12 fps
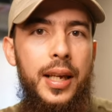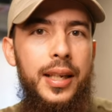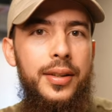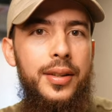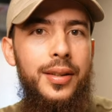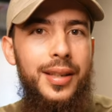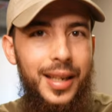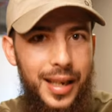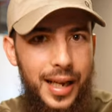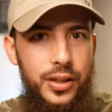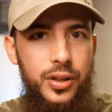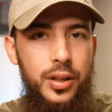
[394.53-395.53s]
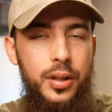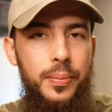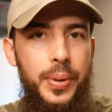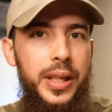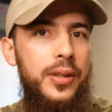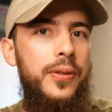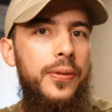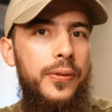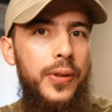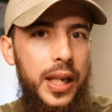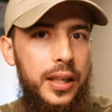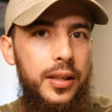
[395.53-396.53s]
It's connection, but it's
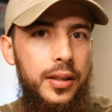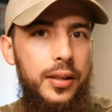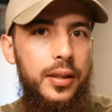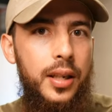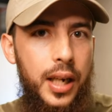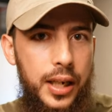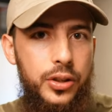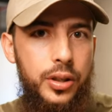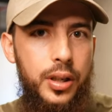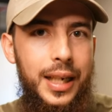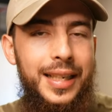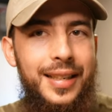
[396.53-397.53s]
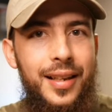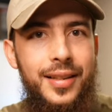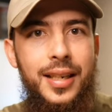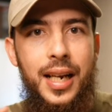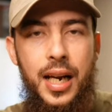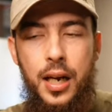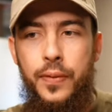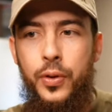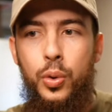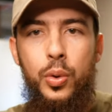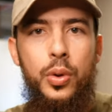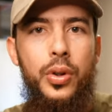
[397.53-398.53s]
fake connection. It doesn't have
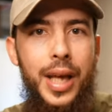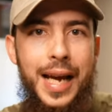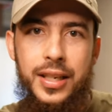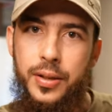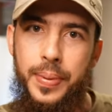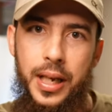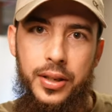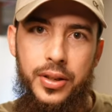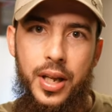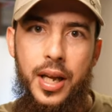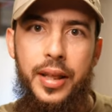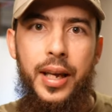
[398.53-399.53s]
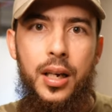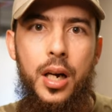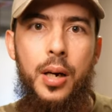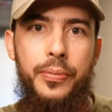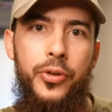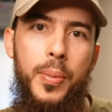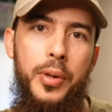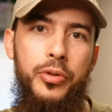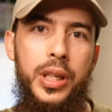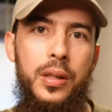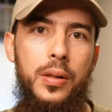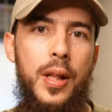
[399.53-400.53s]
all the aspects that come from a
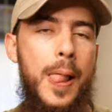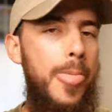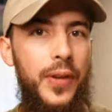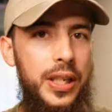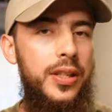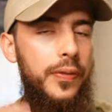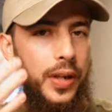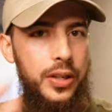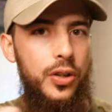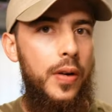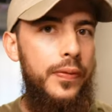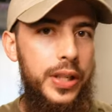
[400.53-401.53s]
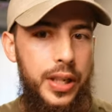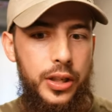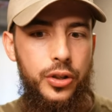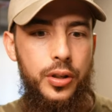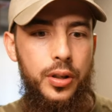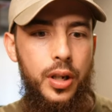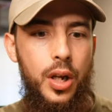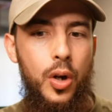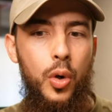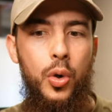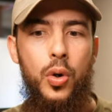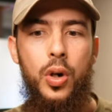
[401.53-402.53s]
real face to face conversation
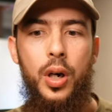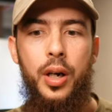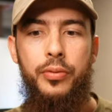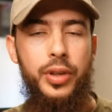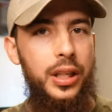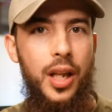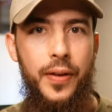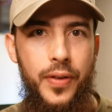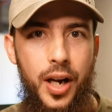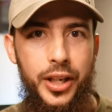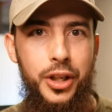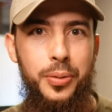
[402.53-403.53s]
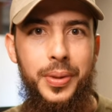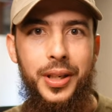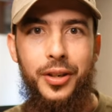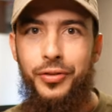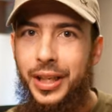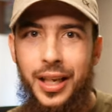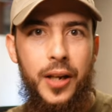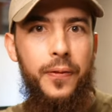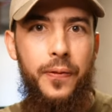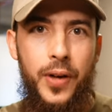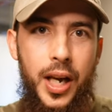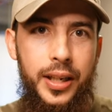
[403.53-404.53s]
or a real life argument, a real
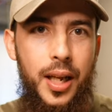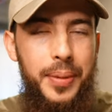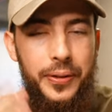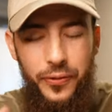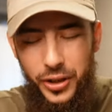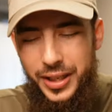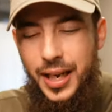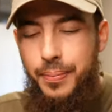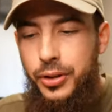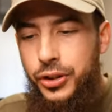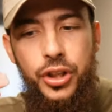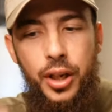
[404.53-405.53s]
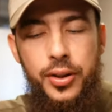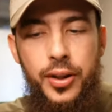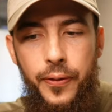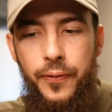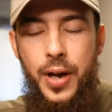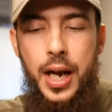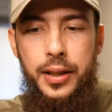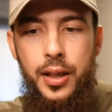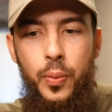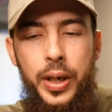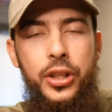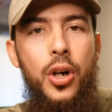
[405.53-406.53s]
life fight. I mean, for example, just the fact
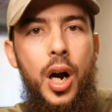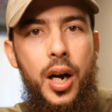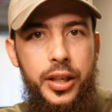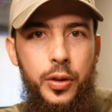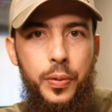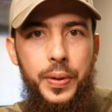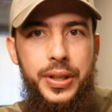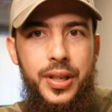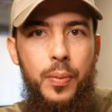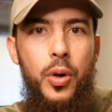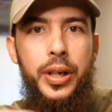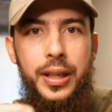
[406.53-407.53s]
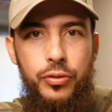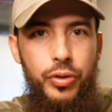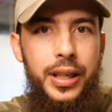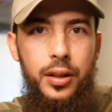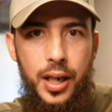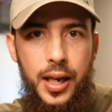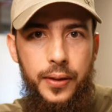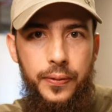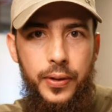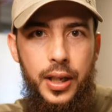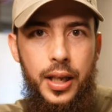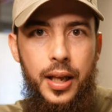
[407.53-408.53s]
that when you're arguing with someone in real
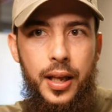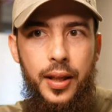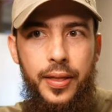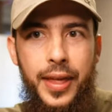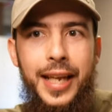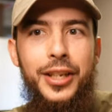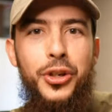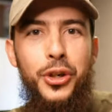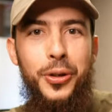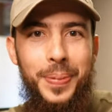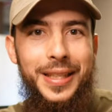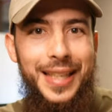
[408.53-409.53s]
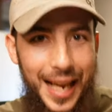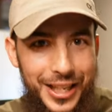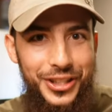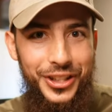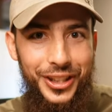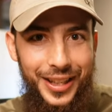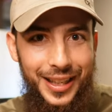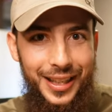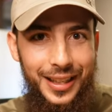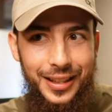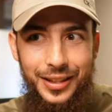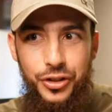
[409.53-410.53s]
life, they could
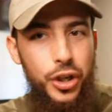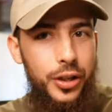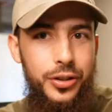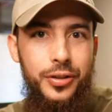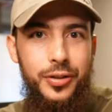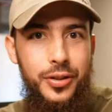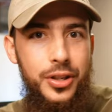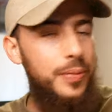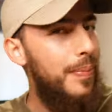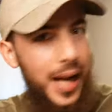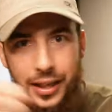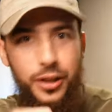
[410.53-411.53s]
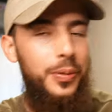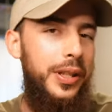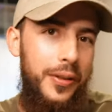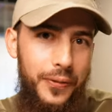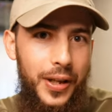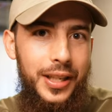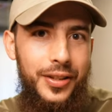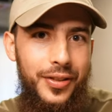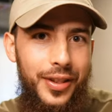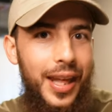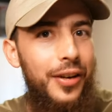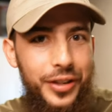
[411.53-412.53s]
potentially just smack you in the
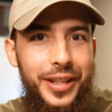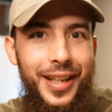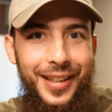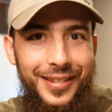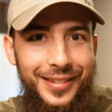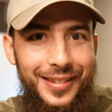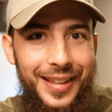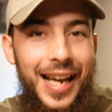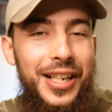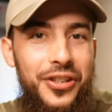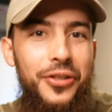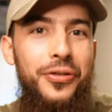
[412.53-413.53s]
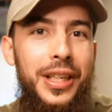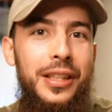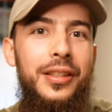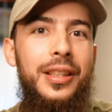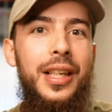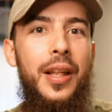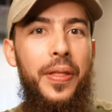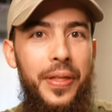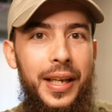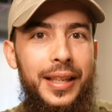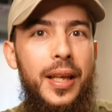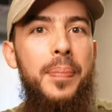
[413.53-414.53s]
face there and then. That is a real
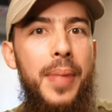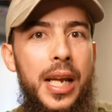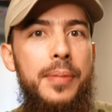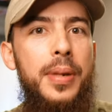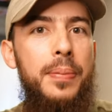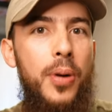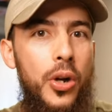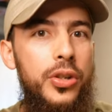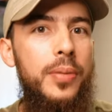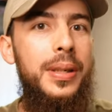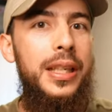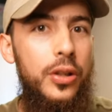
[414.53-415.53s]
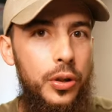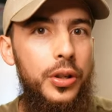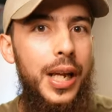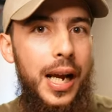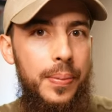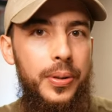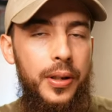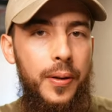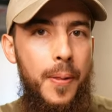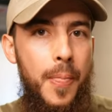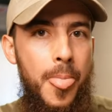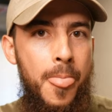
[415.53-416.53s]
thing that maybe possibly could happen.